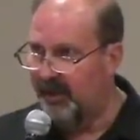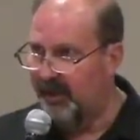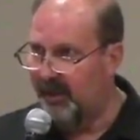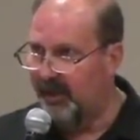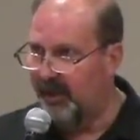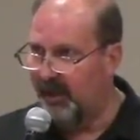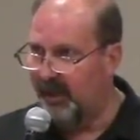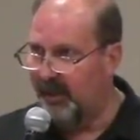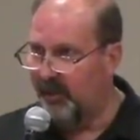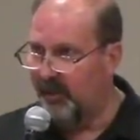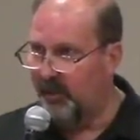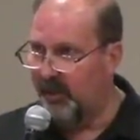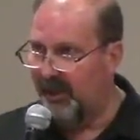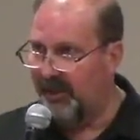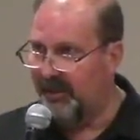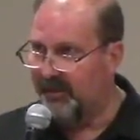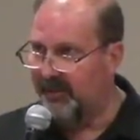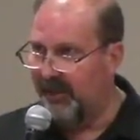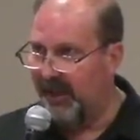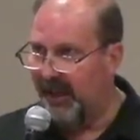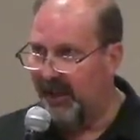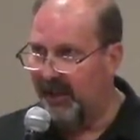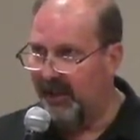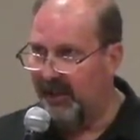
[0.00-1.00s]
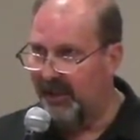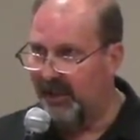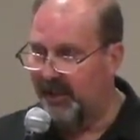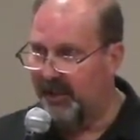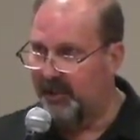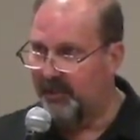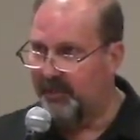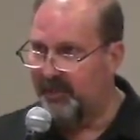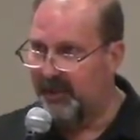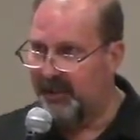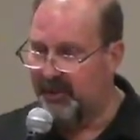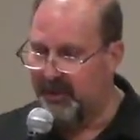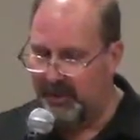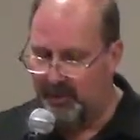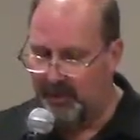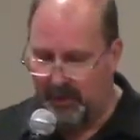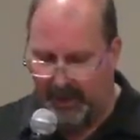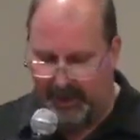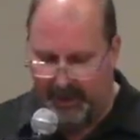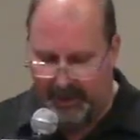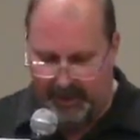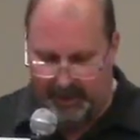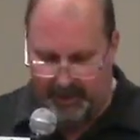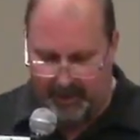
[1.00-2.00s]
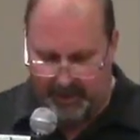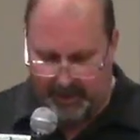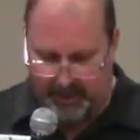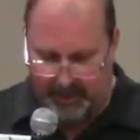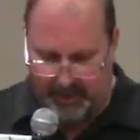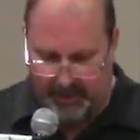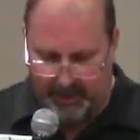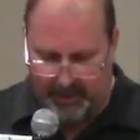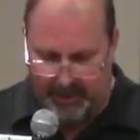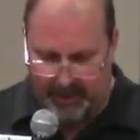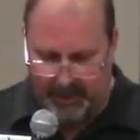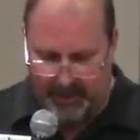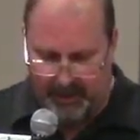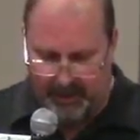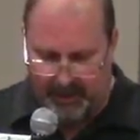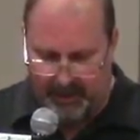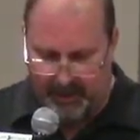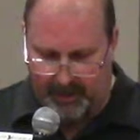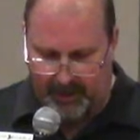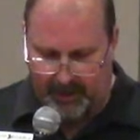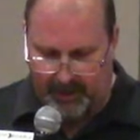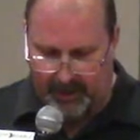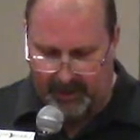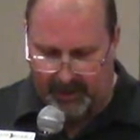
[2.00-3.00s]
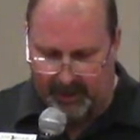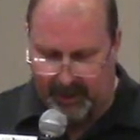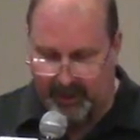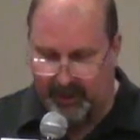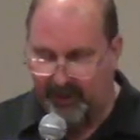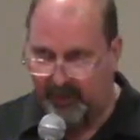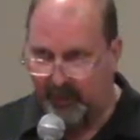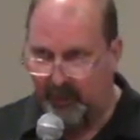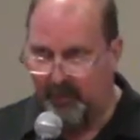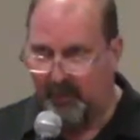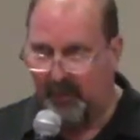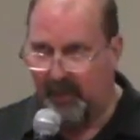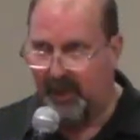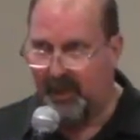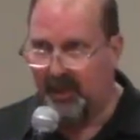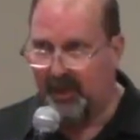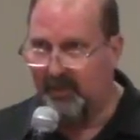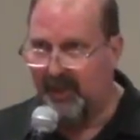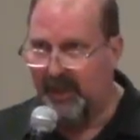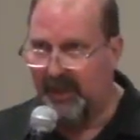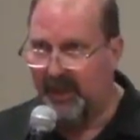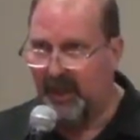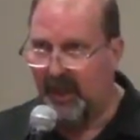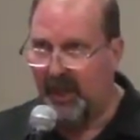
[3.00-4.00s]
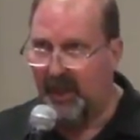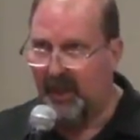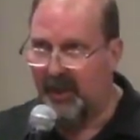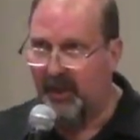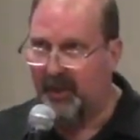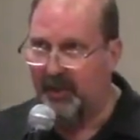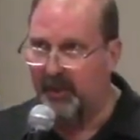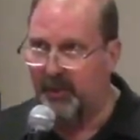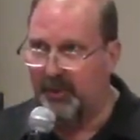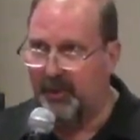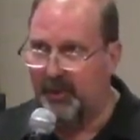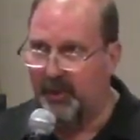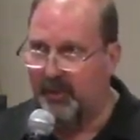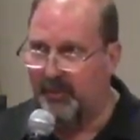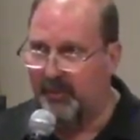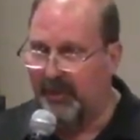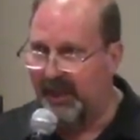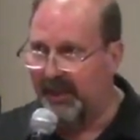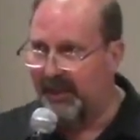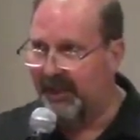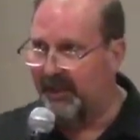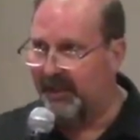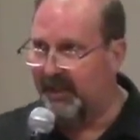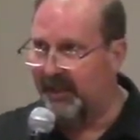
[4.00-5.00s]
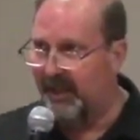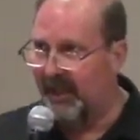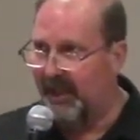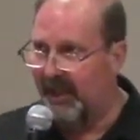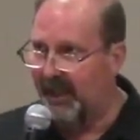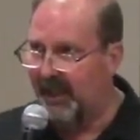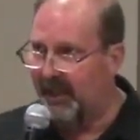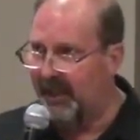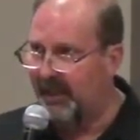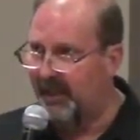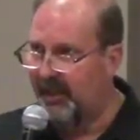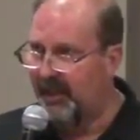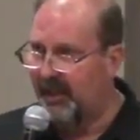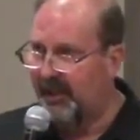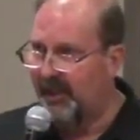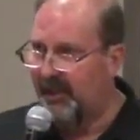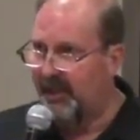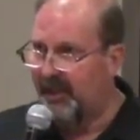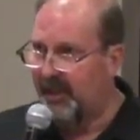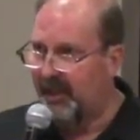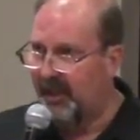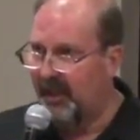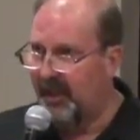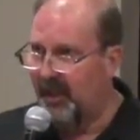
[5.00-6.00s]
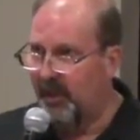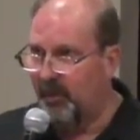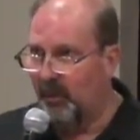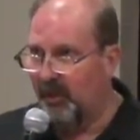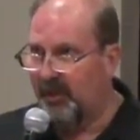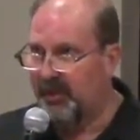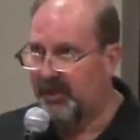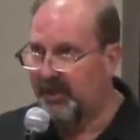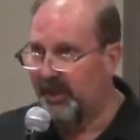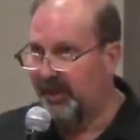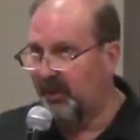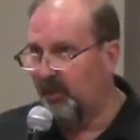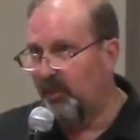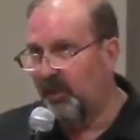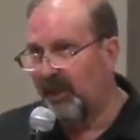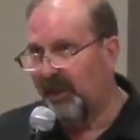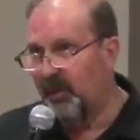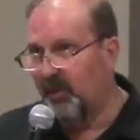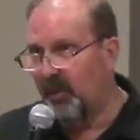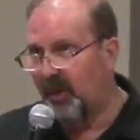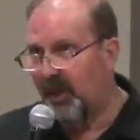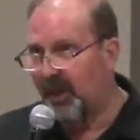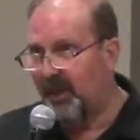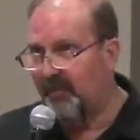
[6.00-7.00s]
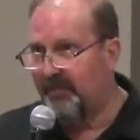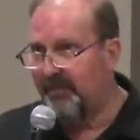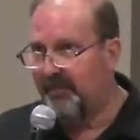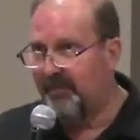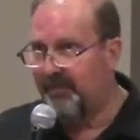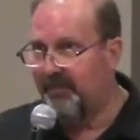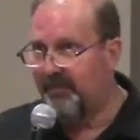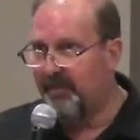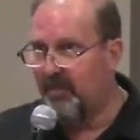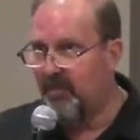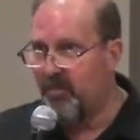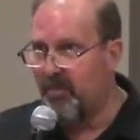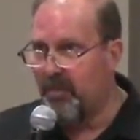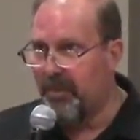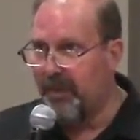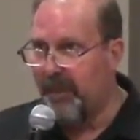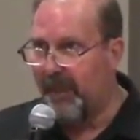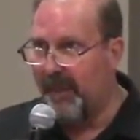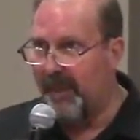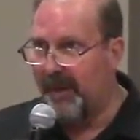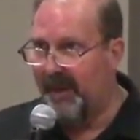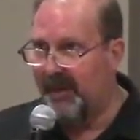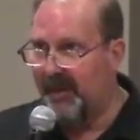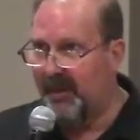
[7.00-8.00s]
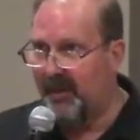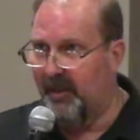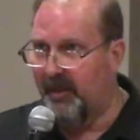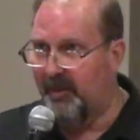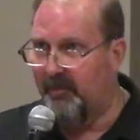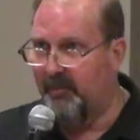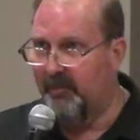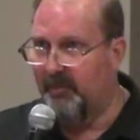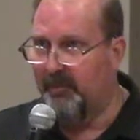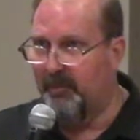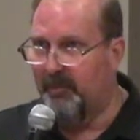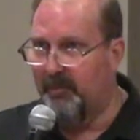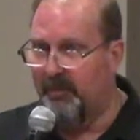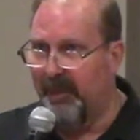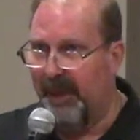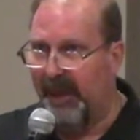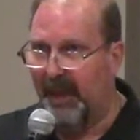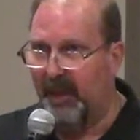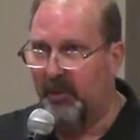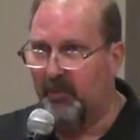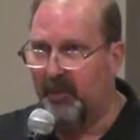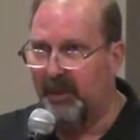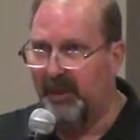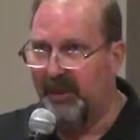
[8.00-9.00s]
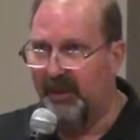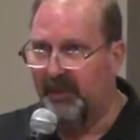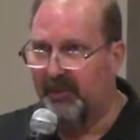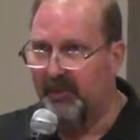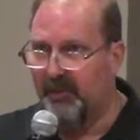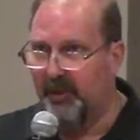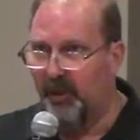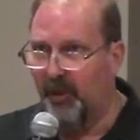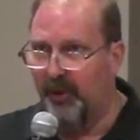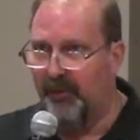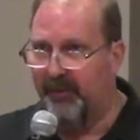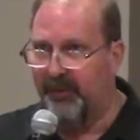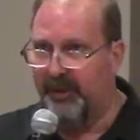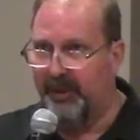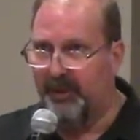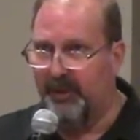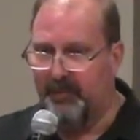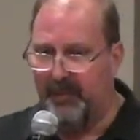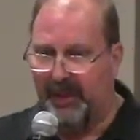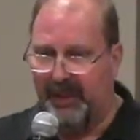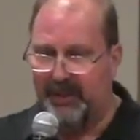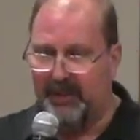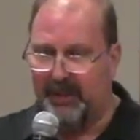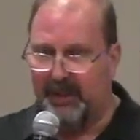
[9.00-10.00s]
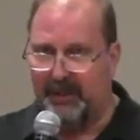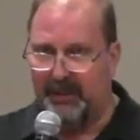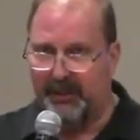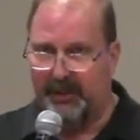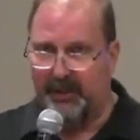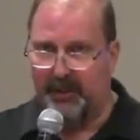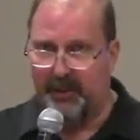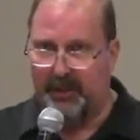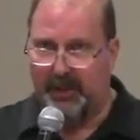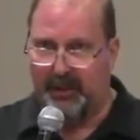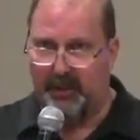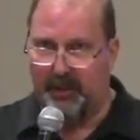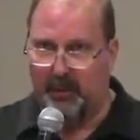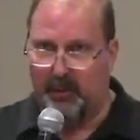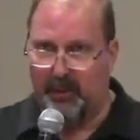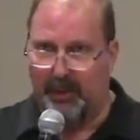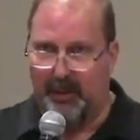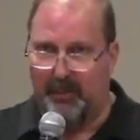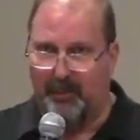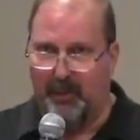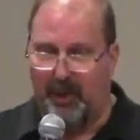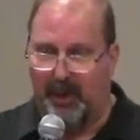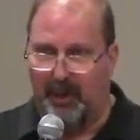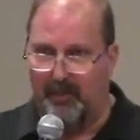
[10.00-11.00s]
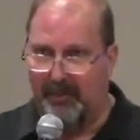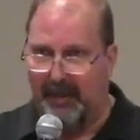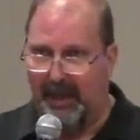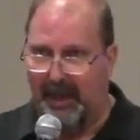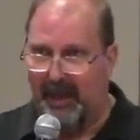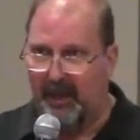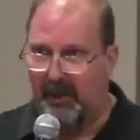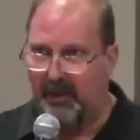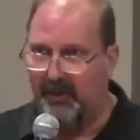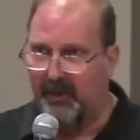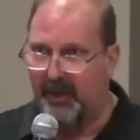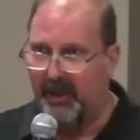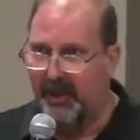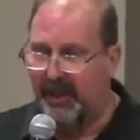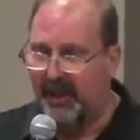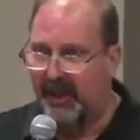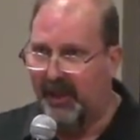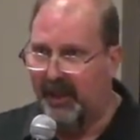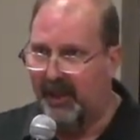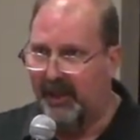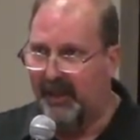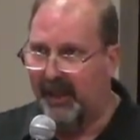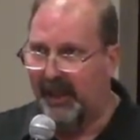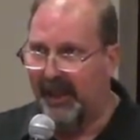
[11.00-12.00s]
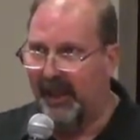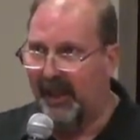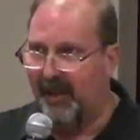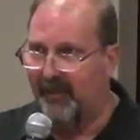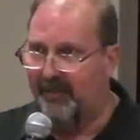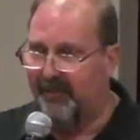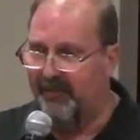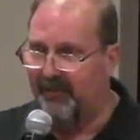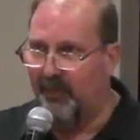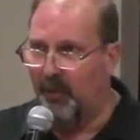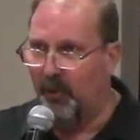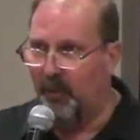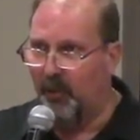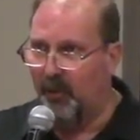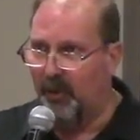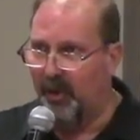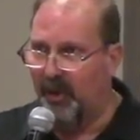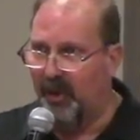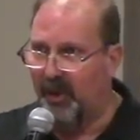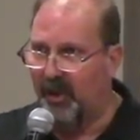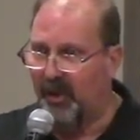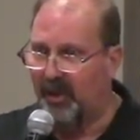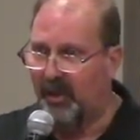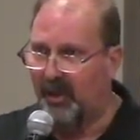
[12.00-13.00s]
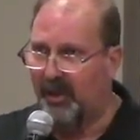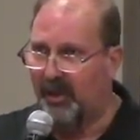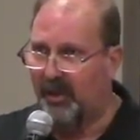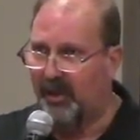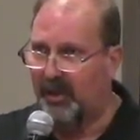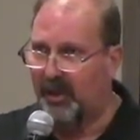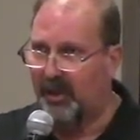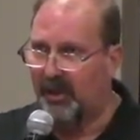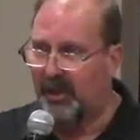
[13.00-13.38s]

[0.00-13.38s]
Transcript: in the West Valley and especially right here in in Litchfield Park. My daughter, who couldn't make it today, uh, works at the Wigwam. Um, back when COVID basically shut the Wigwam down, they had four